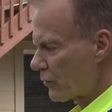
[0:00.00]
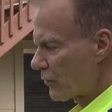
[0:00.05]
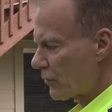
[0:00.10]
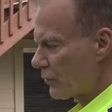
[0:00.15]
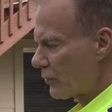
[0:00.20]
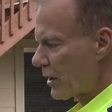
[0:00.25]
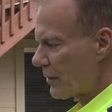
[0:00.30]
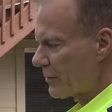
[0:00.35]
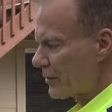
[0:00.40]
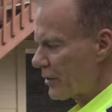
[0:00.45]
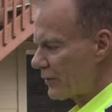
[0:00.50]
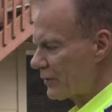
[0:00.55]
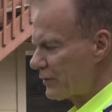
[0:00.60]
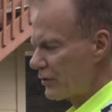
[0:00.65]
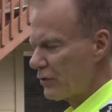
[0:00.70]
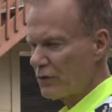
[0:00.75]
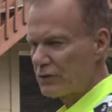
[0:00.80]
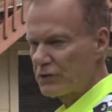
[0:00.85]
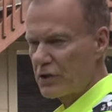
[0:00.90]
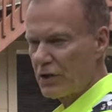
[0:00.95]
Rubber is
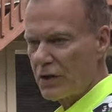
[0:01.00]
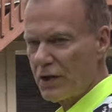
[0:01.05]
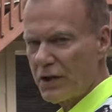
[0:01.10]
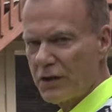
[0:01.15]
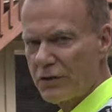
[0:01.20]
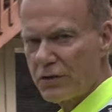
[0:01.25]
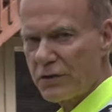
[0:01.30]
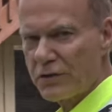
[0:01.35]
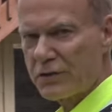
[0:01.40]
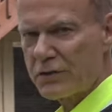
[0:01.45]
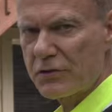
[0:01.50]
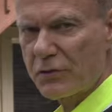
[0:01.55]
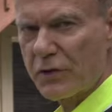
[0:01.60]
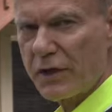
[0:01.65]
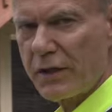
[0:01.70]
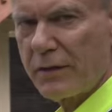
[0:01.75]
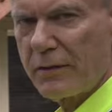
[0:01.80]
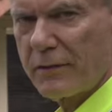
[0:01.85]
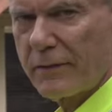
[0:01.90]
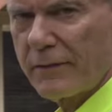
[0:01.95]
used in
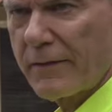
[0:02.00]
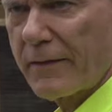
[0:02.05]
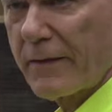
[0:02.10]
industry.